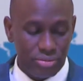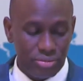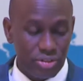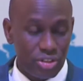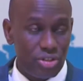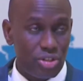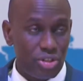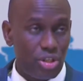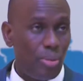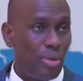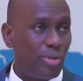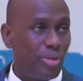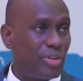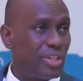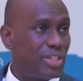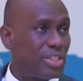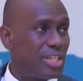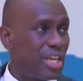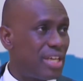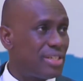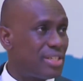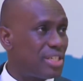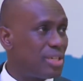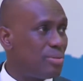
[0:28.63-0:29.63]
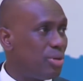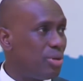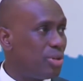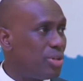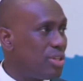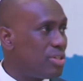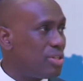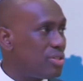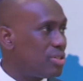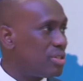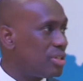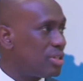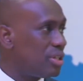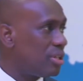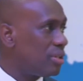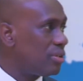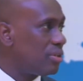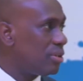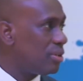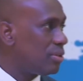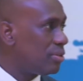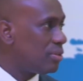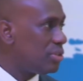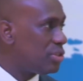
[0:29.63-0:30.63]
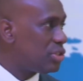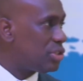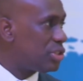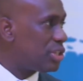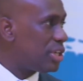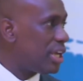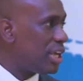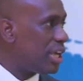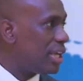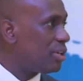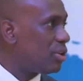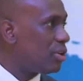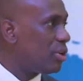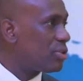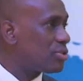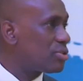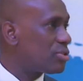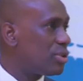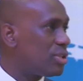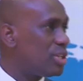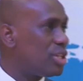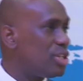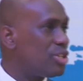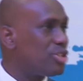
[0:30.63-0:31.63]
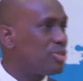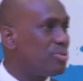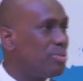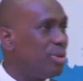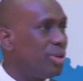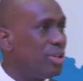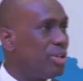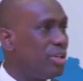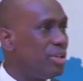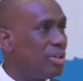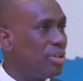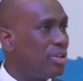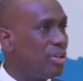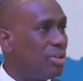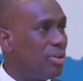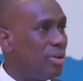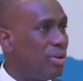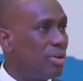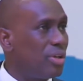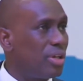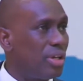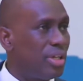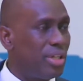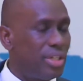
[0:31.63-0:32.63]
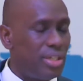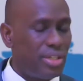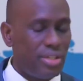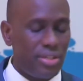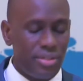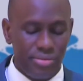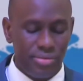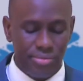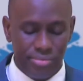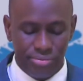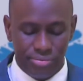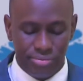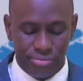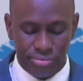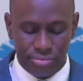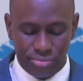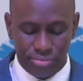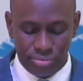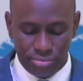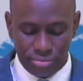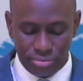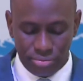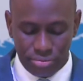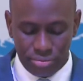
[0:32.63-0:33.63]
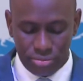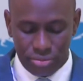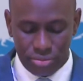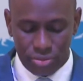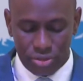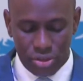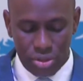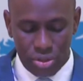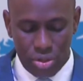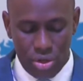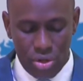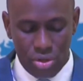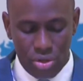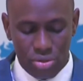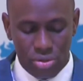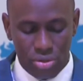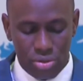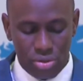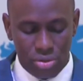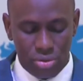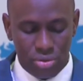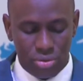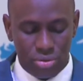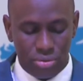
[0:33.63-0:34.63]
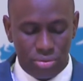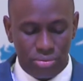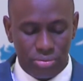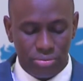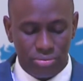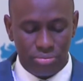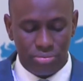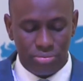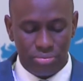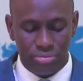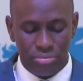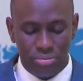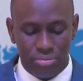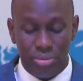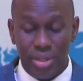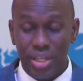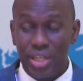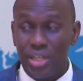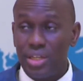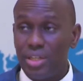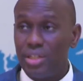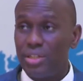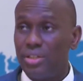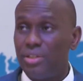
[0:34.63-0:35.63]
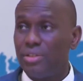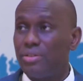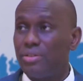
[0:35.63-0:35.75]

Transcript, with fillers: Some of the testimonies shared also this morning, the young lady also made